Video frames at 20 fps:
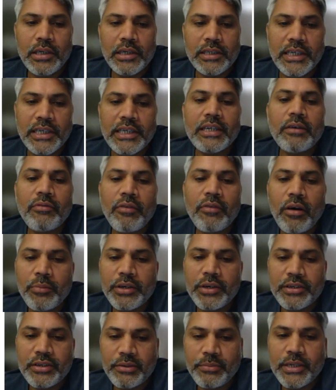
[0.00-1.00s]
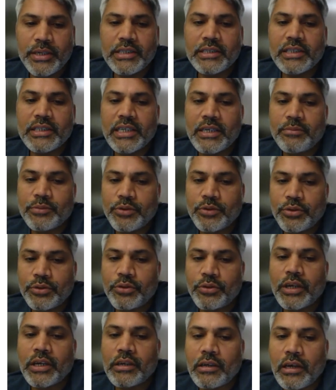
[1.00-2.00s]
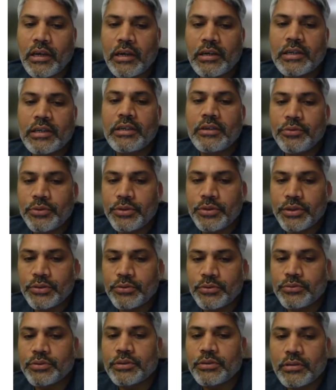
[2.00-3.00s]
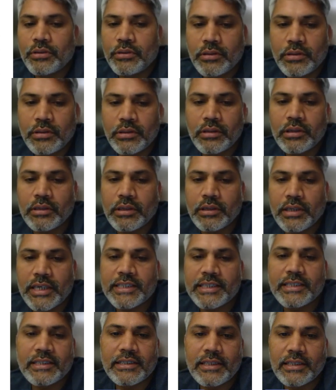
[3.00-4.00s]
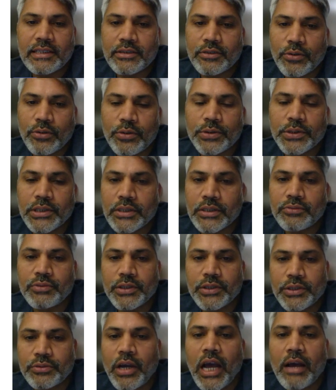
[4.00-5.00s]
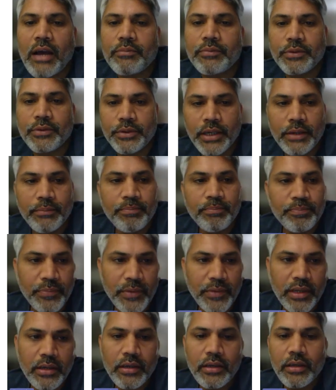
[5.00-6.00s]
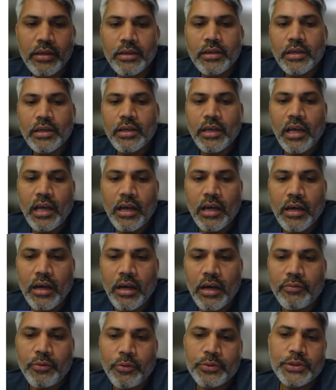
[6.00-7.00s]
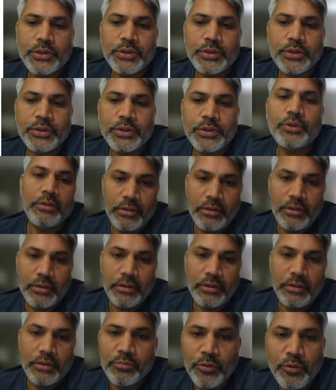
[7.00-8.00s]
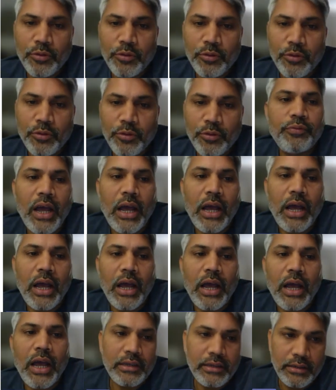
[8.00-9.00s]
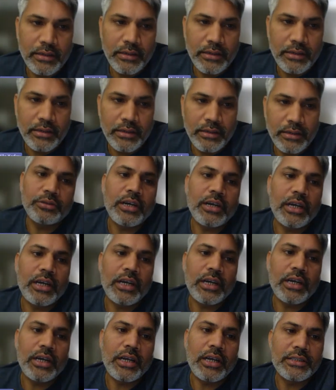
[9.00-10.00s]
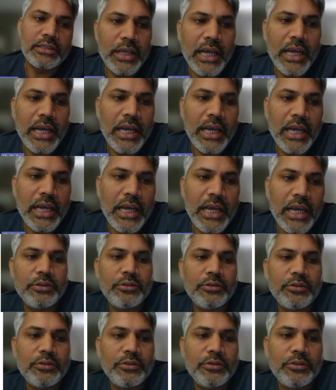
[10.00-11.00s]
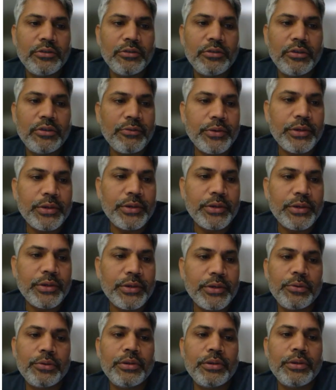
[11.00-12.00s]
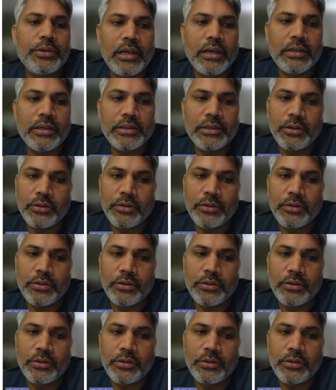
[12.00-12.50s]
data format remains same, so you can continue to use the existing solutions which you have today. Of course, you can move to Fabric, transform that into the Fabric workload.